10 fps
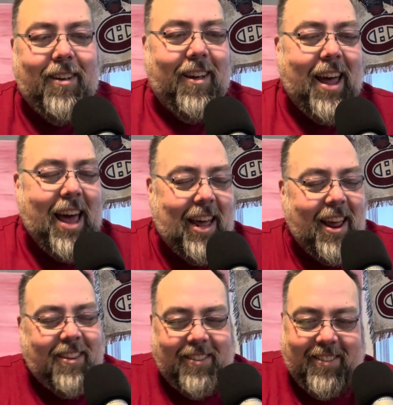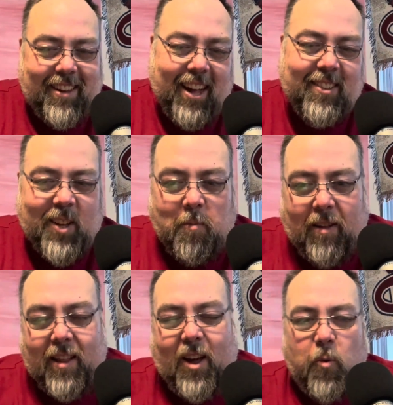and it said
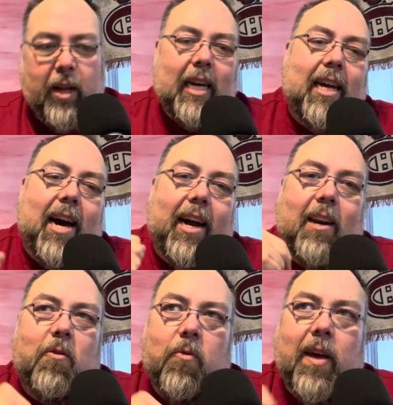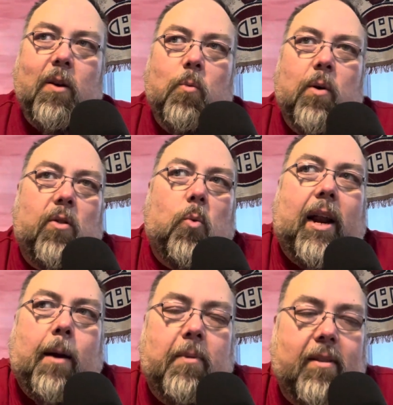something that really kind of fit with what
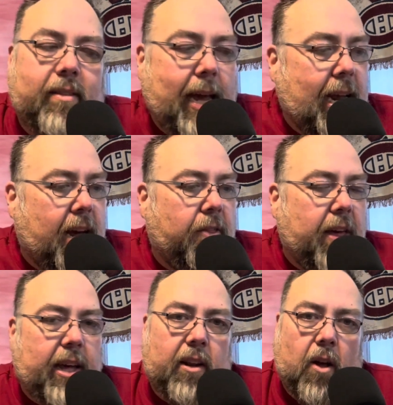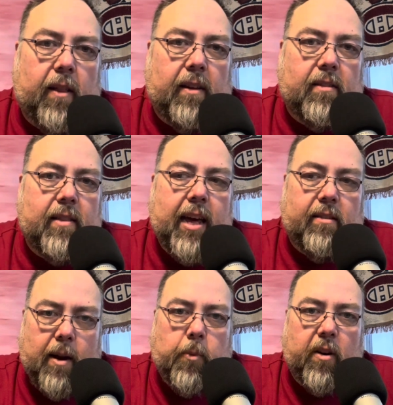I've been saying, I think, in a lot of these things.
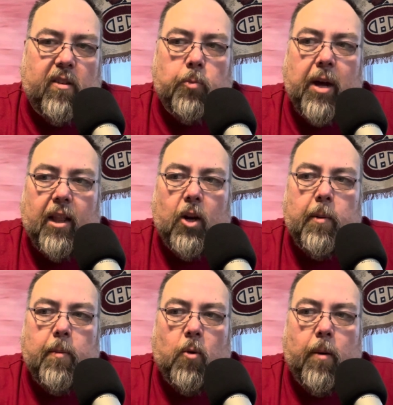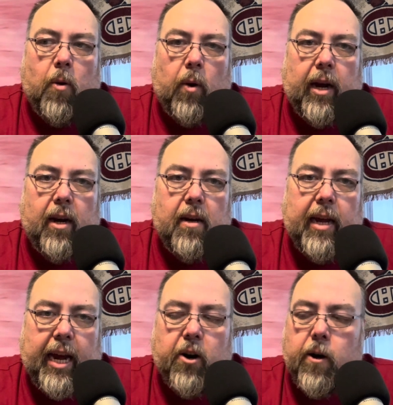And I'm going to explain a little bit more about it
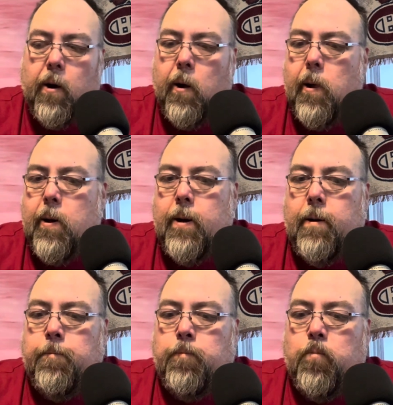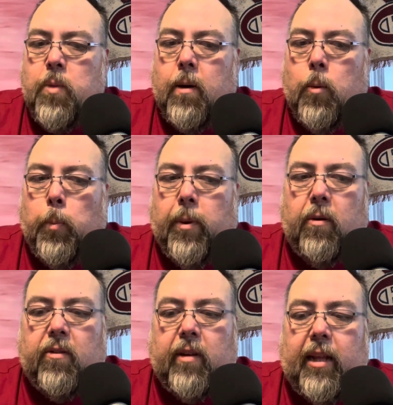here. But it
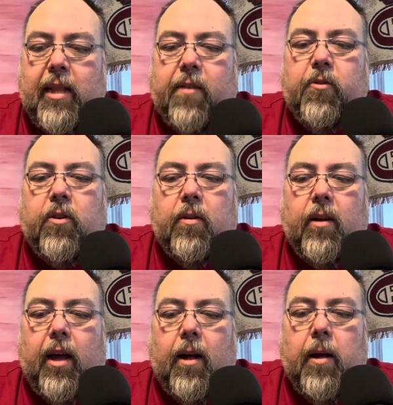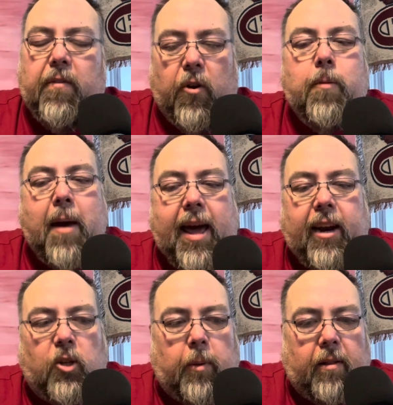was like, never, if you're in
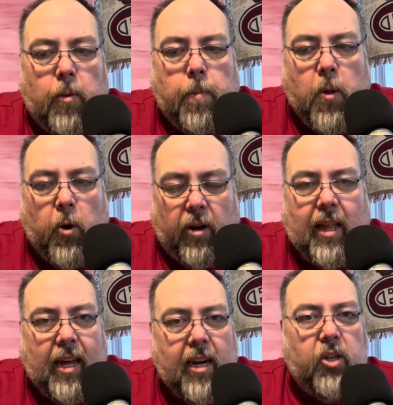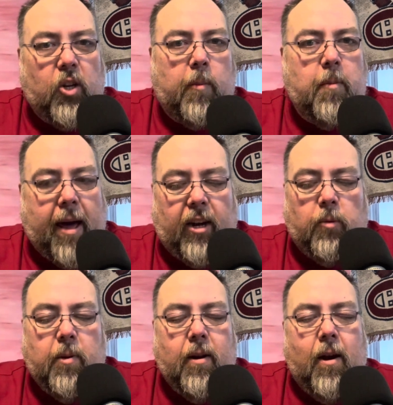management or you're taking a job in
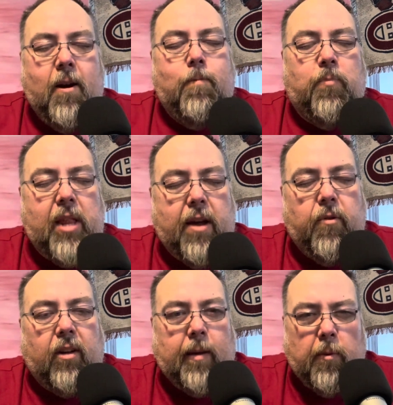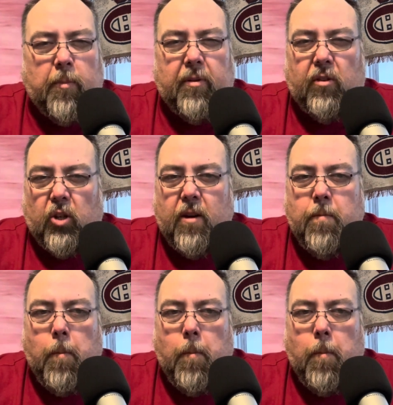management, never accept a position